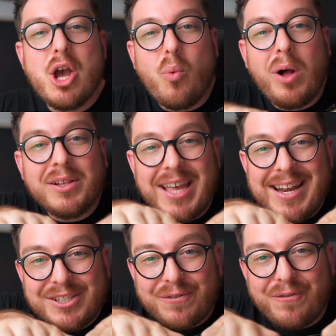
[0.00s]
while it's in
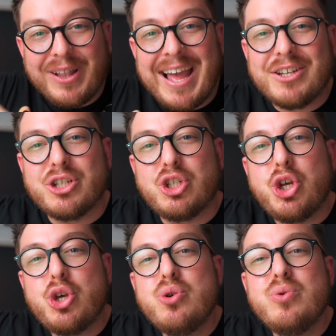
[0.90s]
its flat
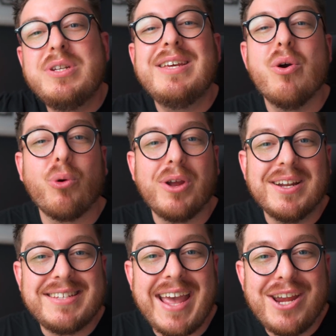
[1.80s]
two D
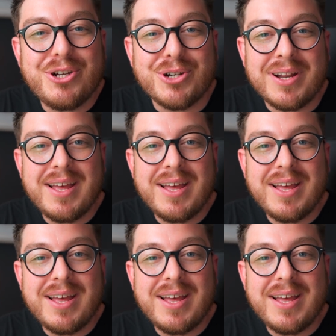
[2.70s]
orientation.